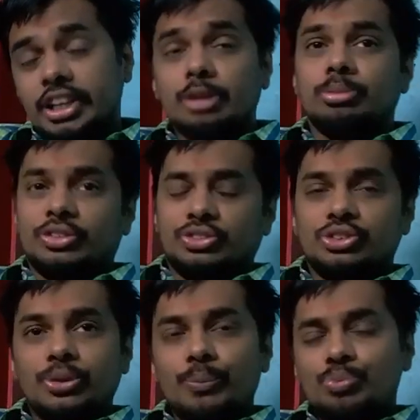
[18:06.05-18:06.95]
10
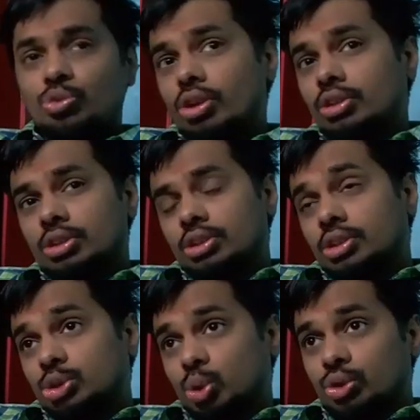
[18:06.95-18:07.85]
months.
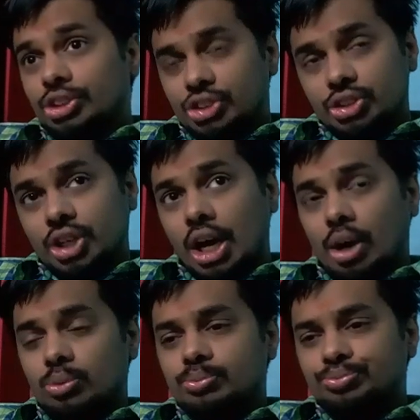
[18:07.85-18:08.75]
So this is
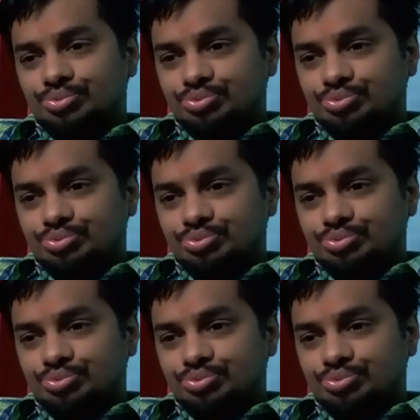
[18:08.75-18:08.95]
how